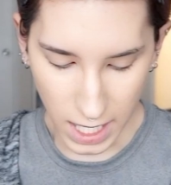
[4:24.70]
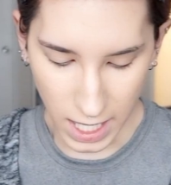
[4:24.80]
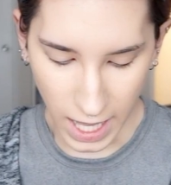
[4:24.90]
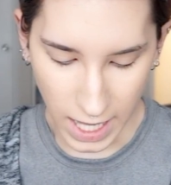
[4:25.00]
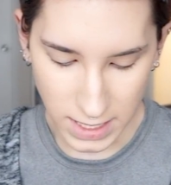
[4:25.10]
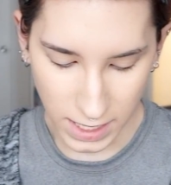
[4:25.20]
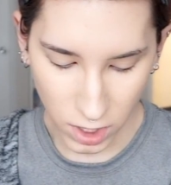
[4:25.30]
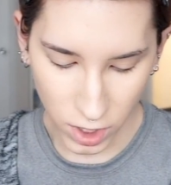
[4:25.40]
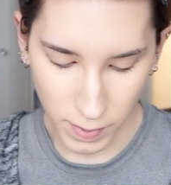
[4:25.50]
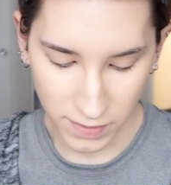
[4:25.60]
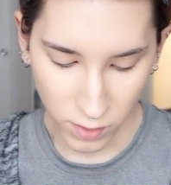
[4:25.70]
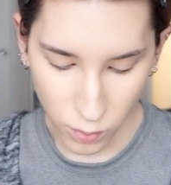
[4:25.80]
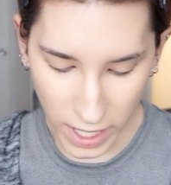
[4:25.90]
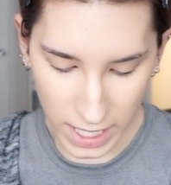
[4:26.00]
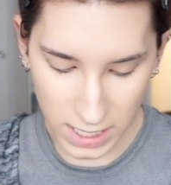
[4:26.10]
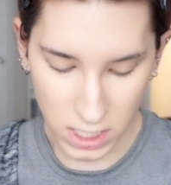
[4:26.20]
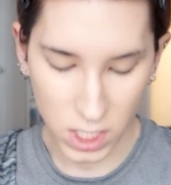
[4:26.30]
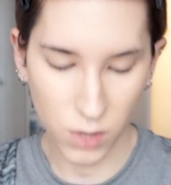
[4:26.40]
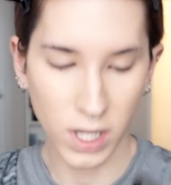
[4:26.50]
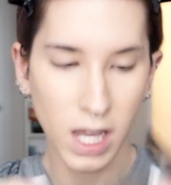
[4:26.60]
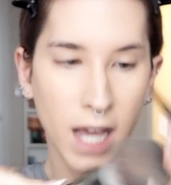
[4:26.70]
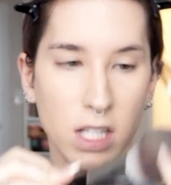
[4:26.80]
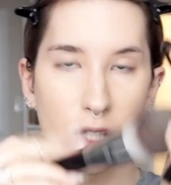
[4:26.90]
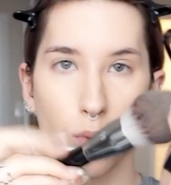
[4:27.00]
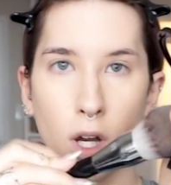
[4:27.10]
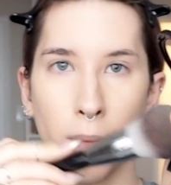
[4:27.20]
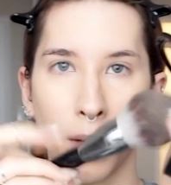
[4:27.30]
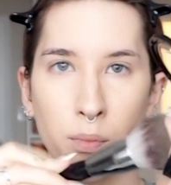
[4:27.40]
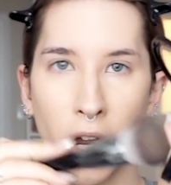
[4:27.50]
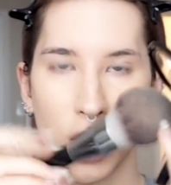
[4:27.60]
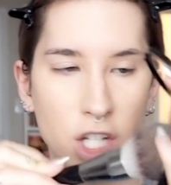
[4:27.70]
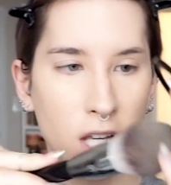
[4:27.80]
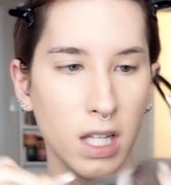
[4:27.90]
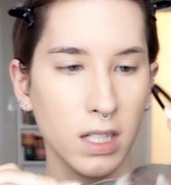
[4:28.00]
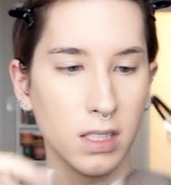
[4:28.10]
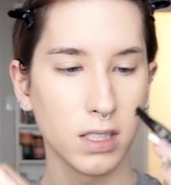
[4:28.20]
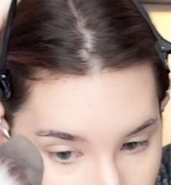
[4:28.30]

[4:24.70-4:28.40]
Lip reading: It has like a little bit of a radiance to it. I swirl my brush in.